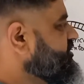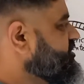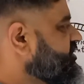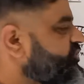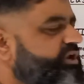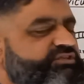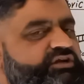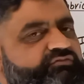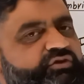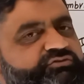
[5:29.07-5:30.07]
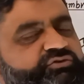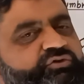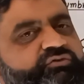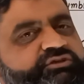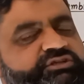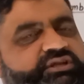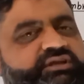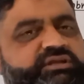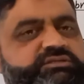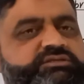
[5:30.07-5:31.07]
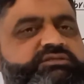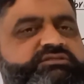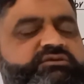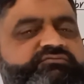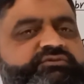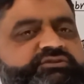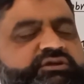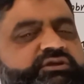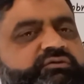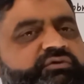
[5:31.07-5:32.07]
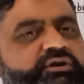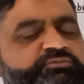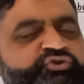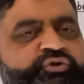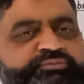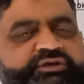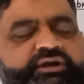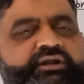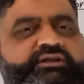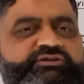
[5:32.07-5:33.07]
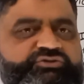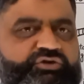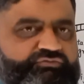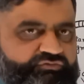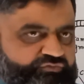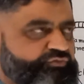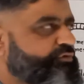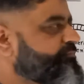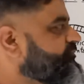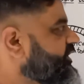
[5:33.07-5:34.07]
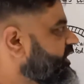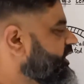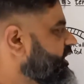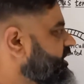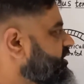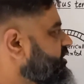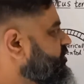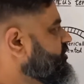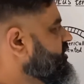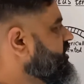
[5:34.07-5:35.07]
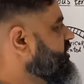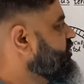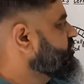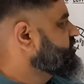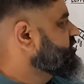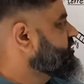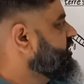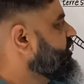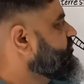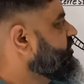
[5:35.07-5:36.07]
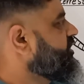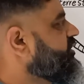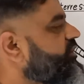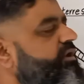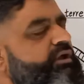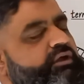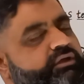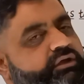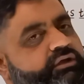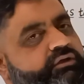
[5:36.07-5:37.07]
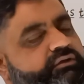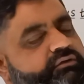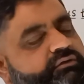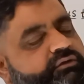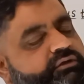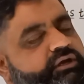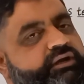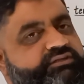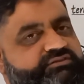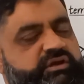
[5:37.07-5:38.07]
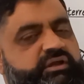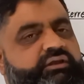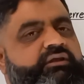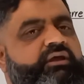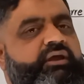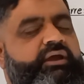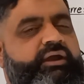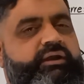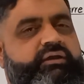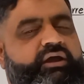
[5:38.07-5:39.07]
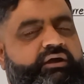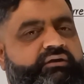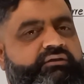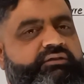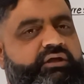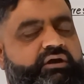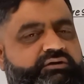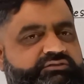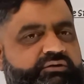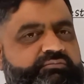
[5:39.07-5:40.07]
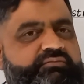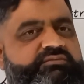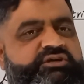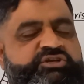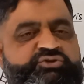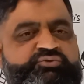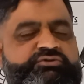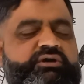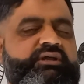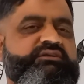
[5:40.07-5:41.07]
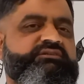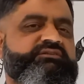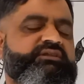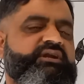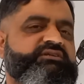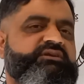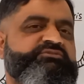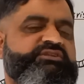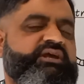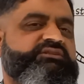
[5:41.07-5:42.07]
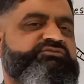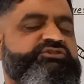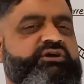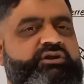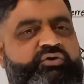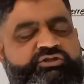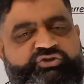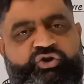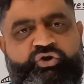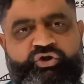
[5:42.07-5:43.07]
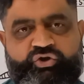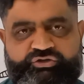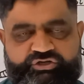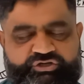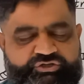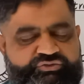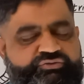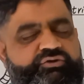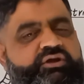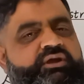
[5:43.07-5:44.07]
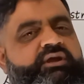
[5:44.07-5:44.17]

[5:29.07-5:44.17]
which is known as Phlosol, which increases the surface area for absorption and digestion of the food. And on the dorsal side of the intestine and gut, there are some tissues and there are some cells which are known as chlorogonian tissue.